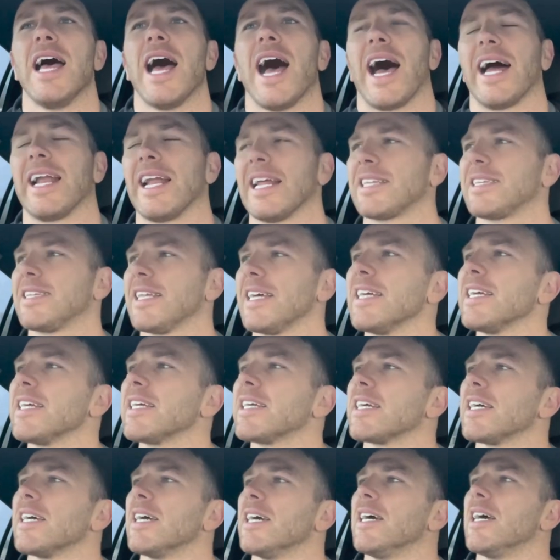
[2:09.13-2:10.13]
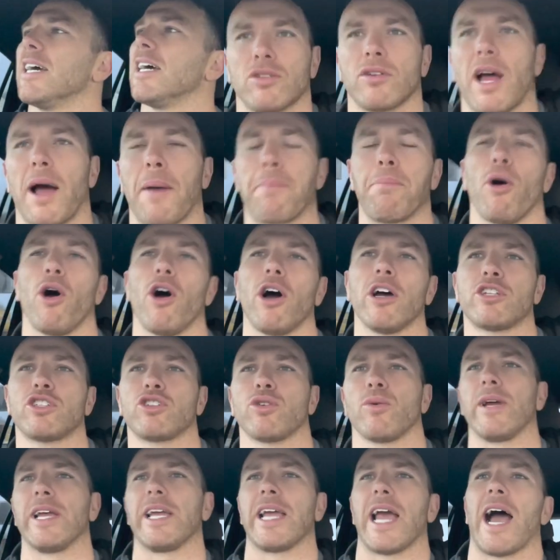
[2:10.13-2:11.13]
And I think I put a
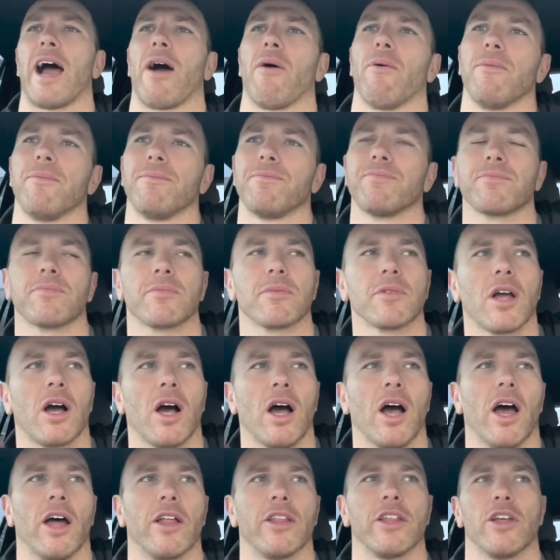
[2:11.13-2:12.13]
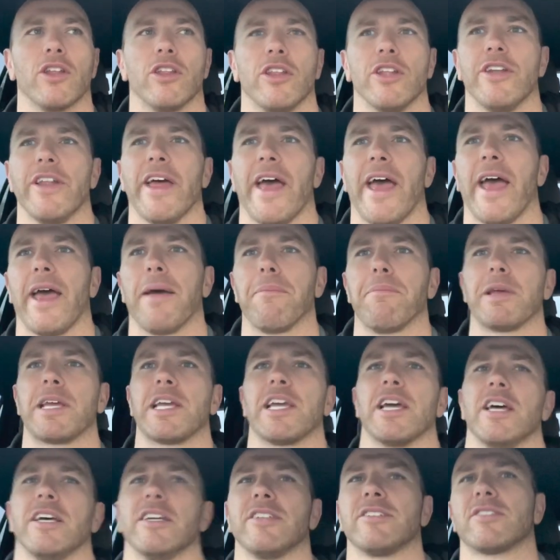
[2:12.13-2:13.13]
tweet out the other day
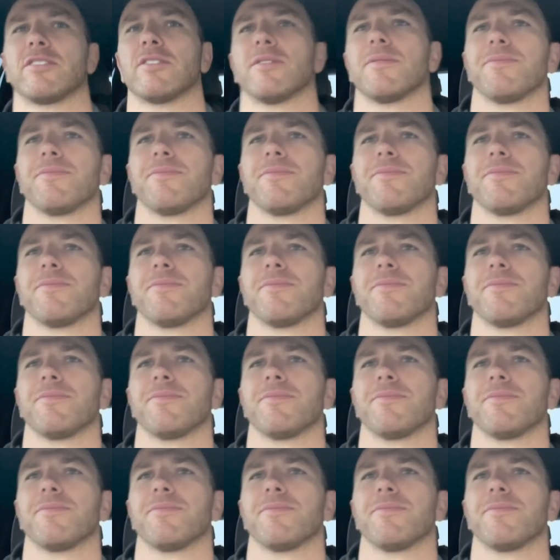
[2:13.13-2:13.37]
because